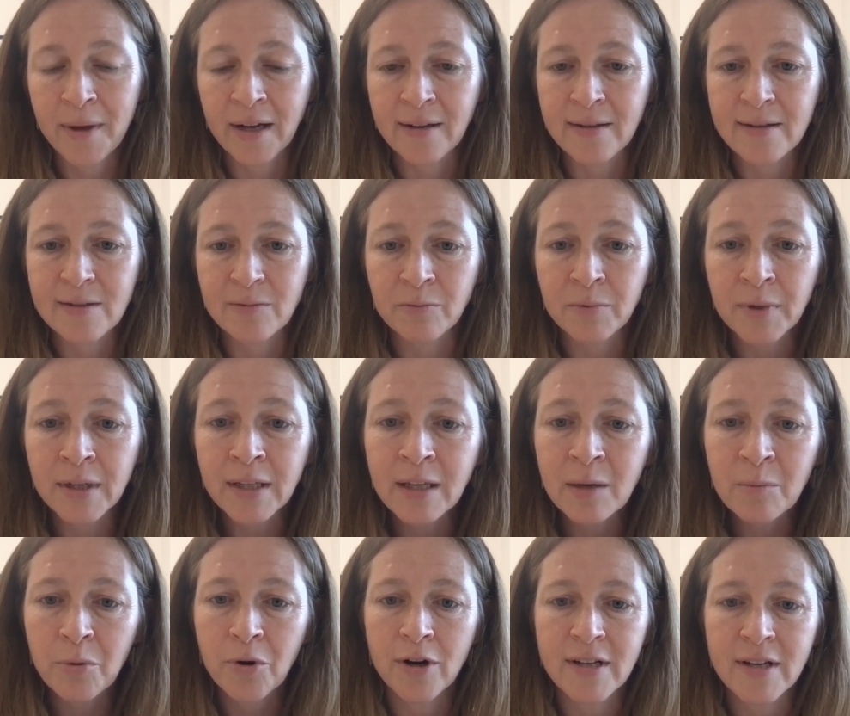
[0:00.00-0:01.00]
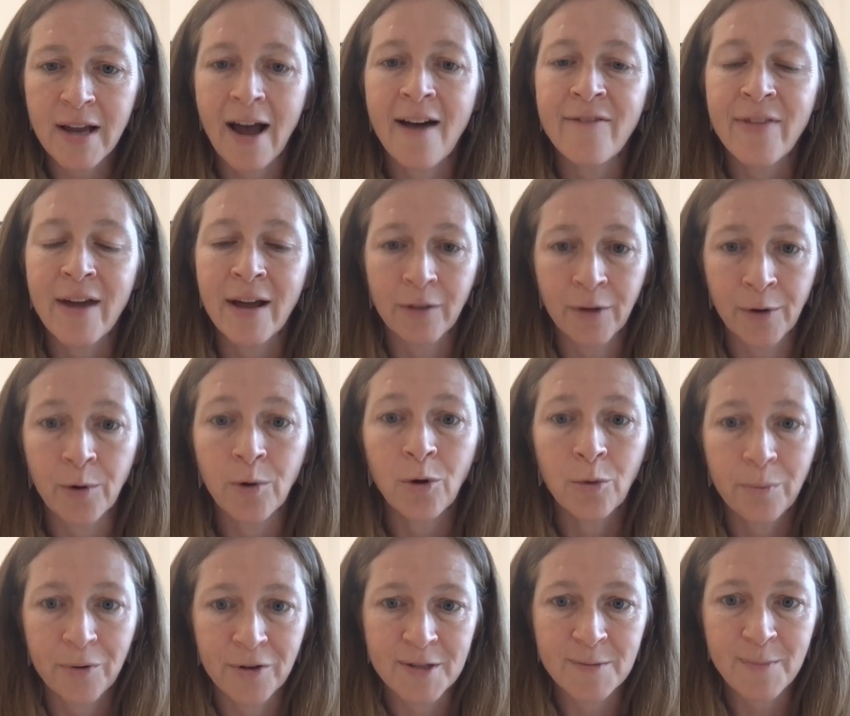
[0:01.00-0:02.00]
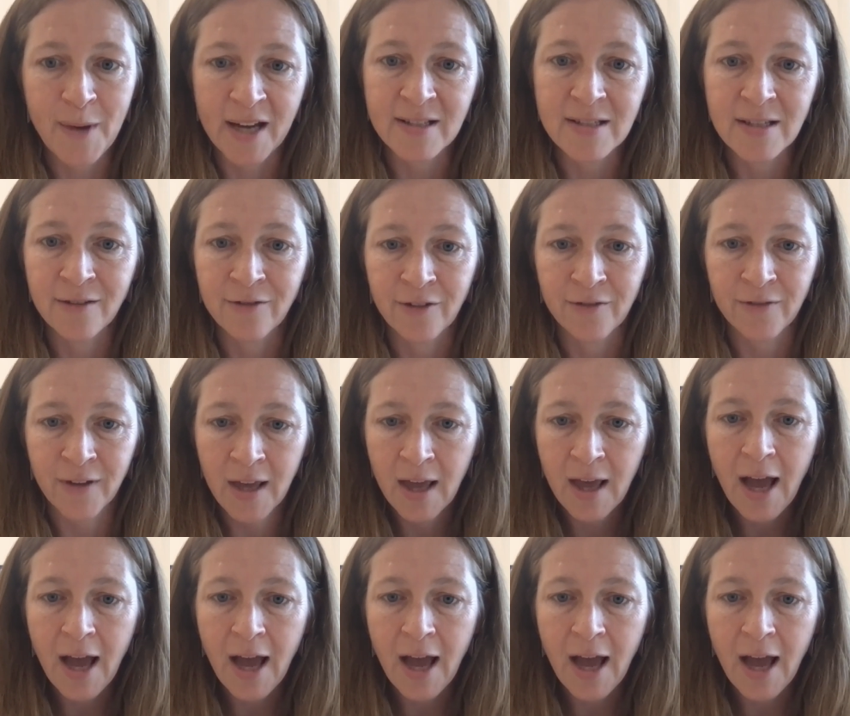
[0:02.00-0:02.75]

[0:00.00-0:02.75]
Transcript: and it's really important to have that local perspective of